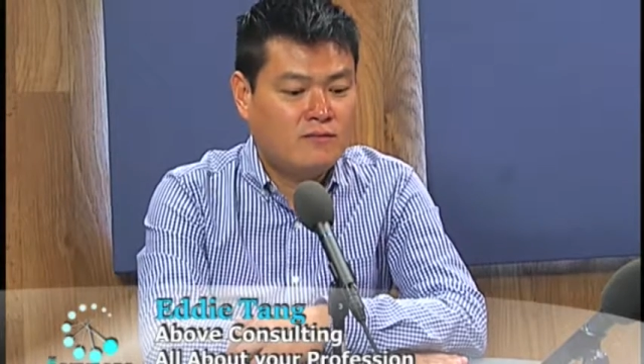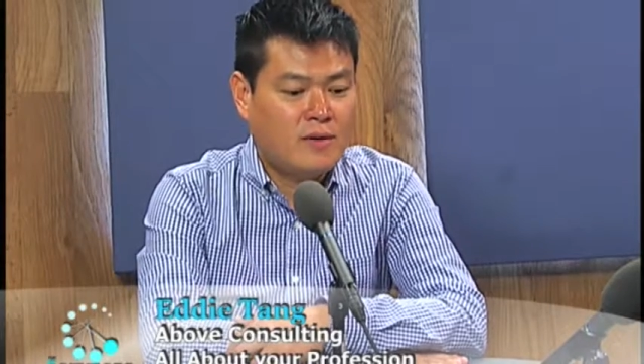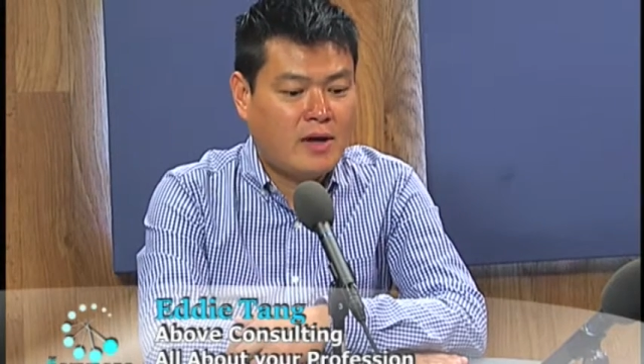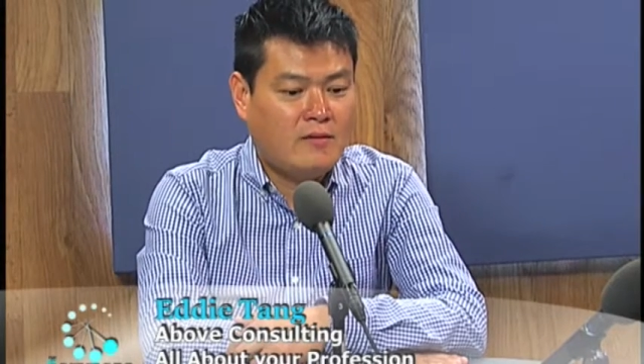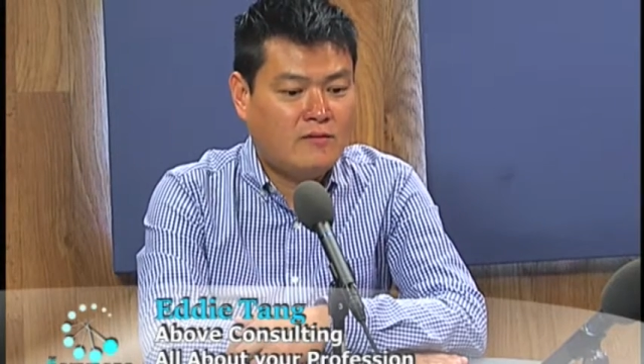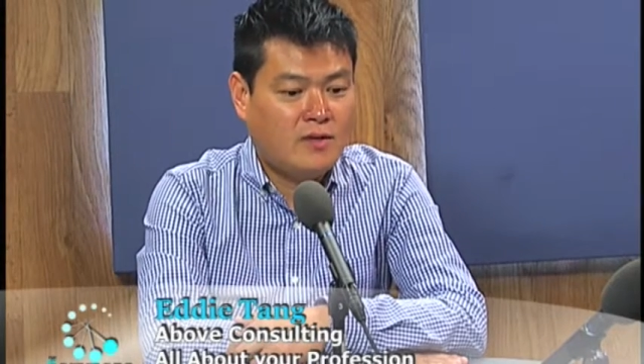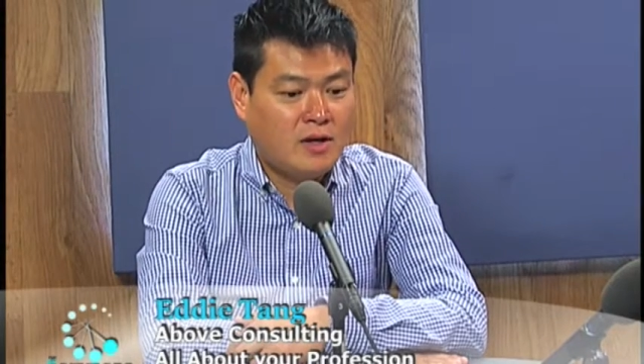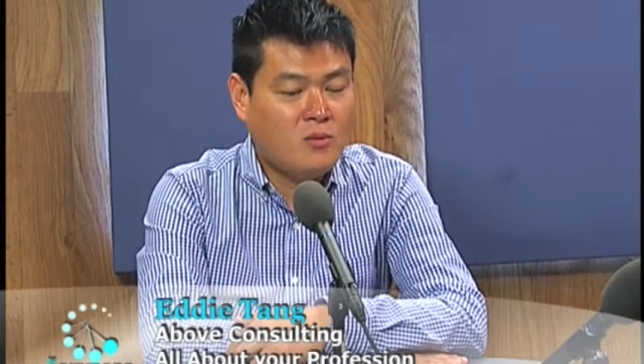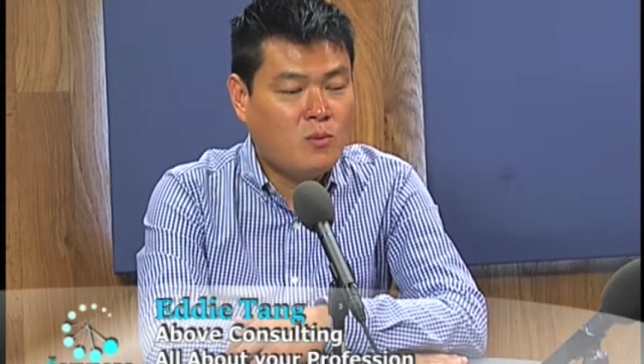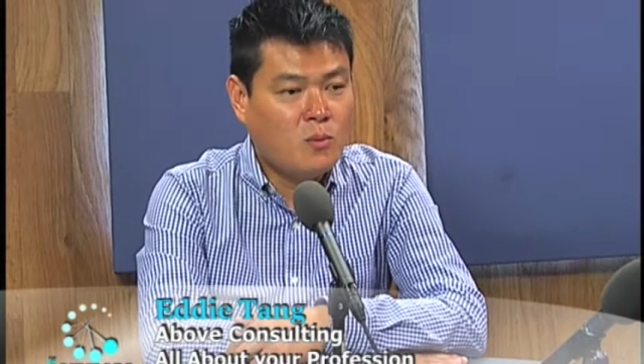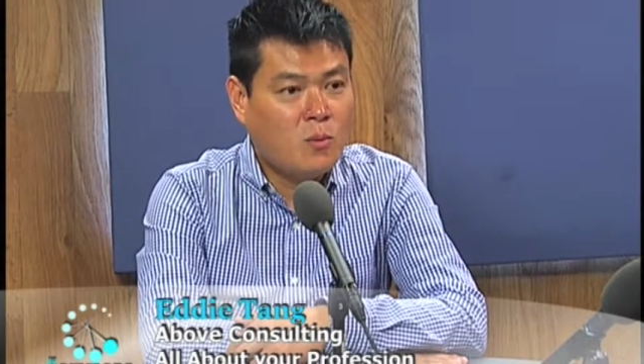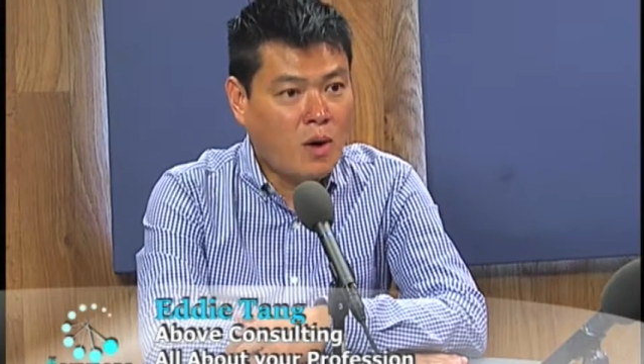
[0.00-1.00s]
If they
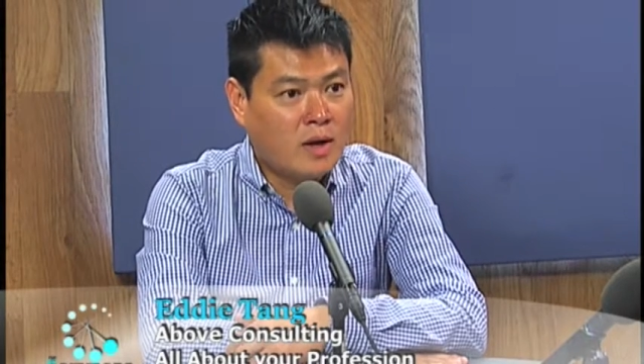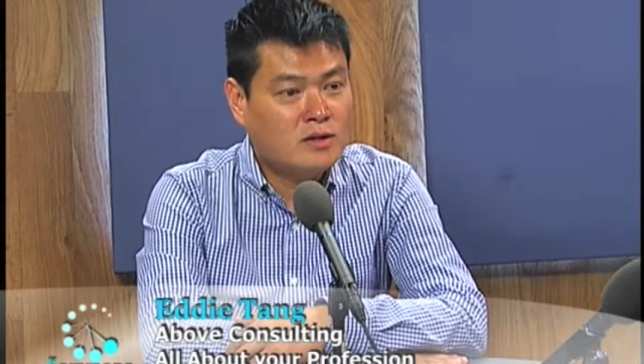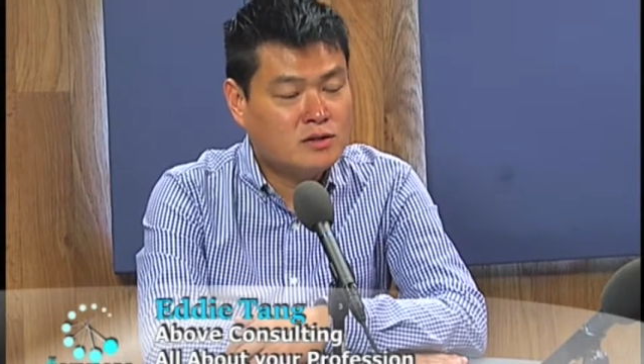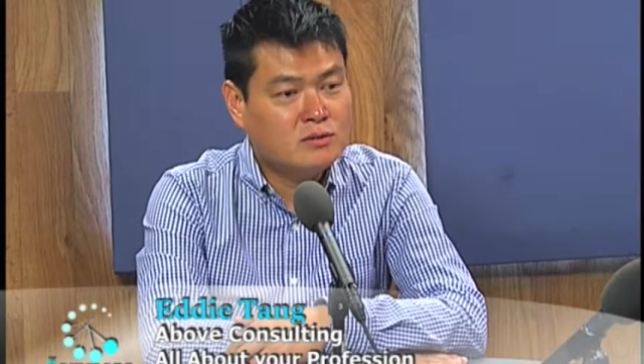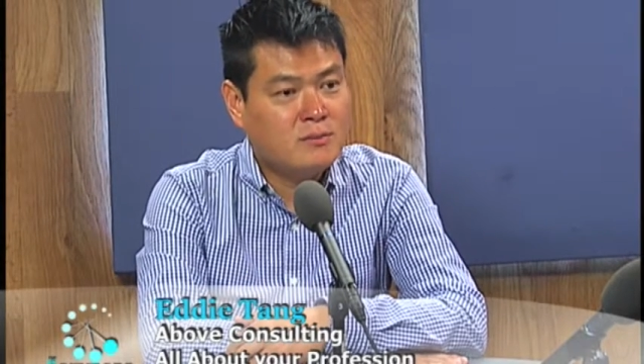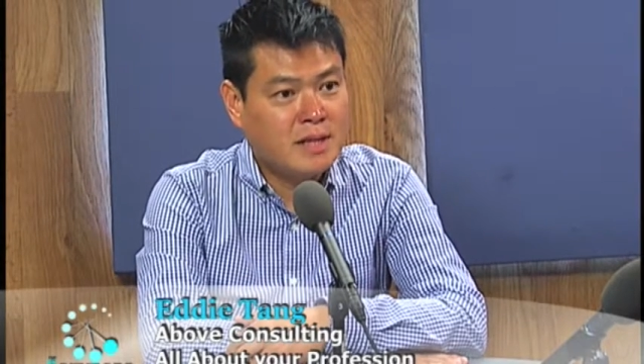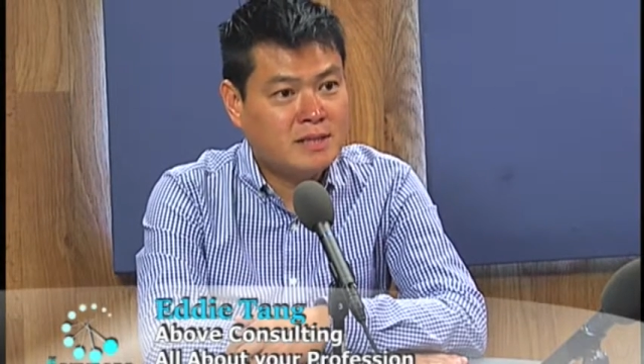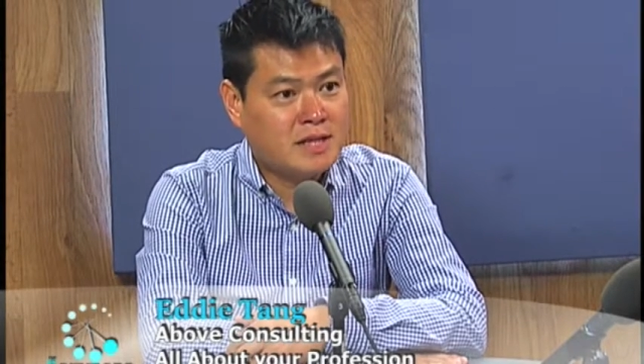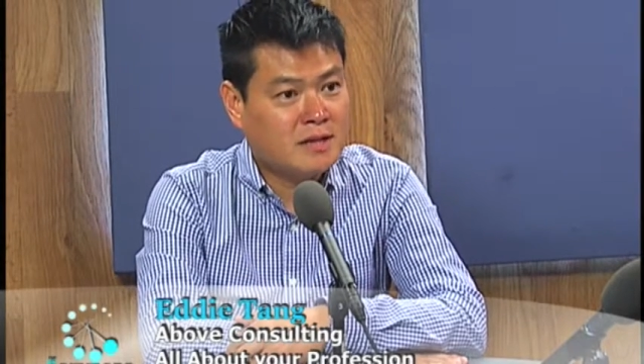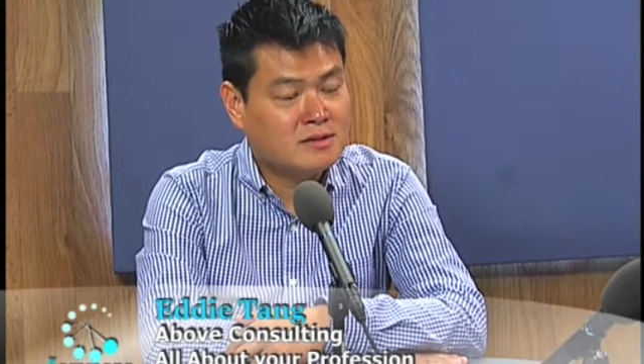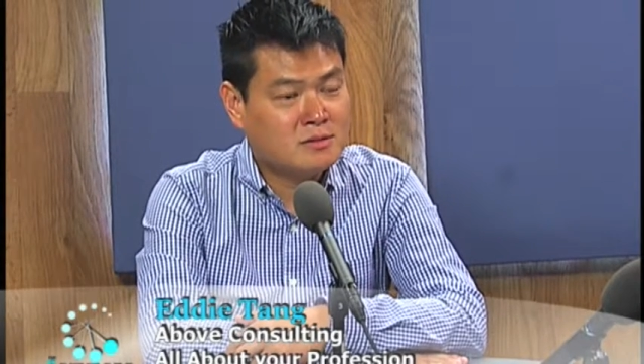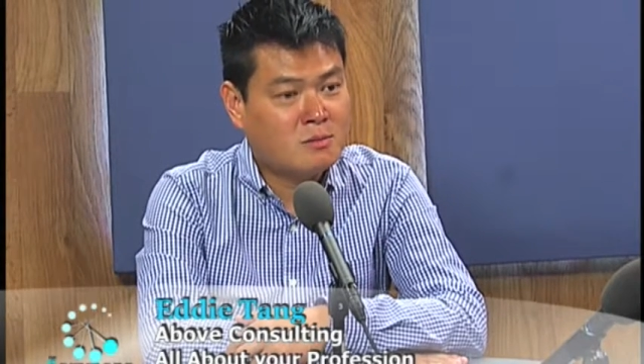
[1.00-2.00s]
wanted to
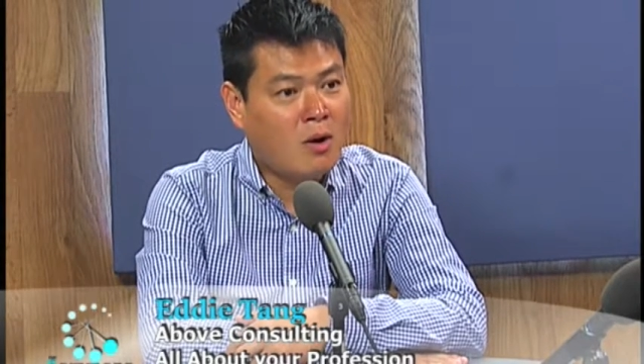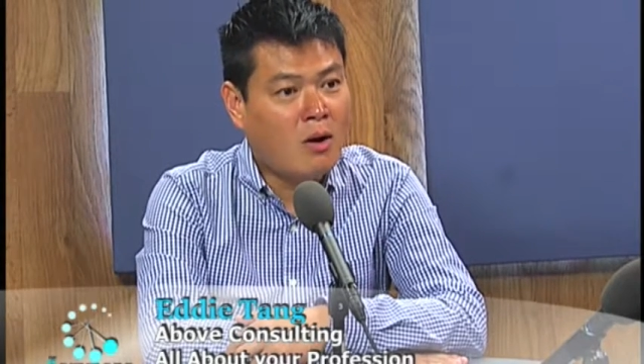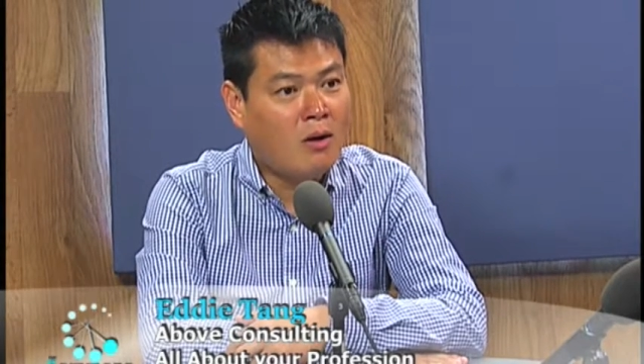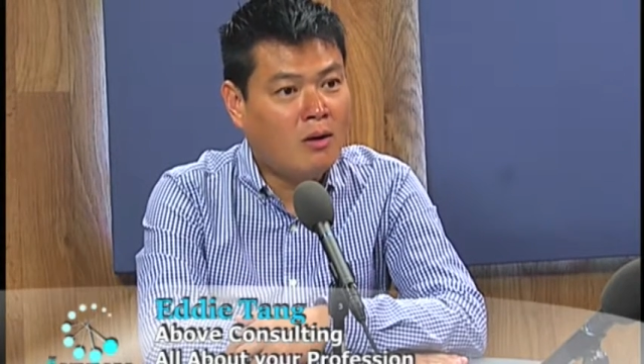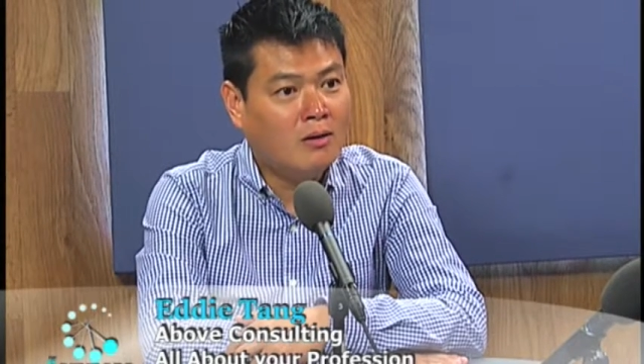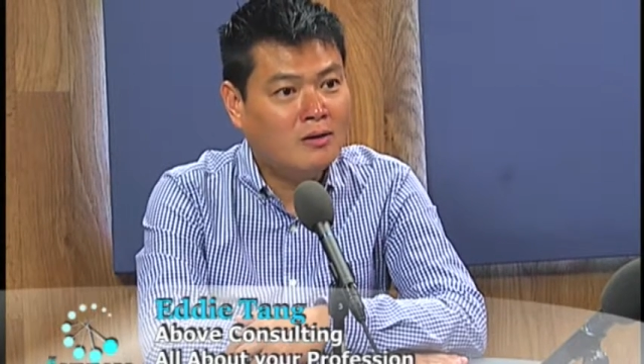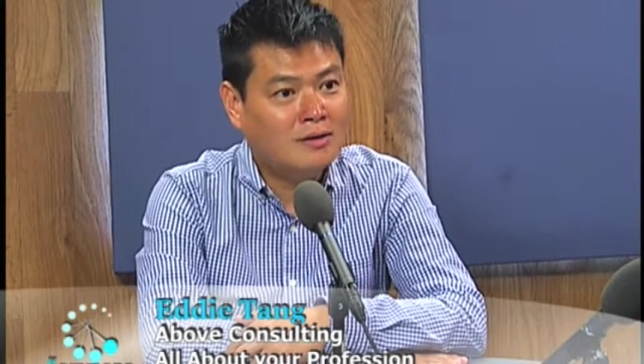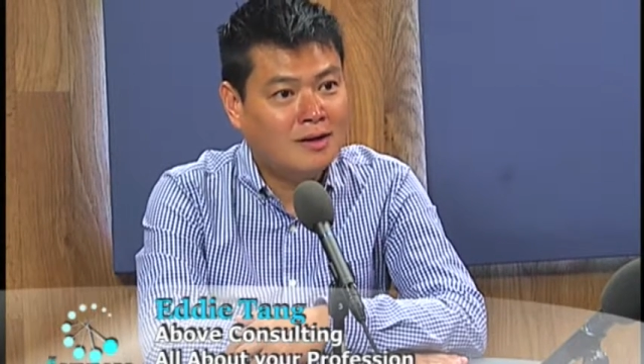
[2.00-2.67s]
maintain small,